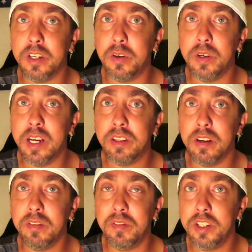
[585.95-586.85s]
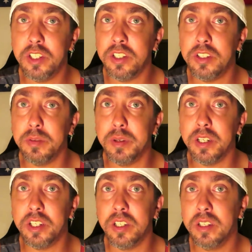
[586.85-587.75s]
going out there and fishing too
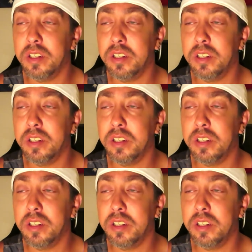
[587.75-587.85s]
much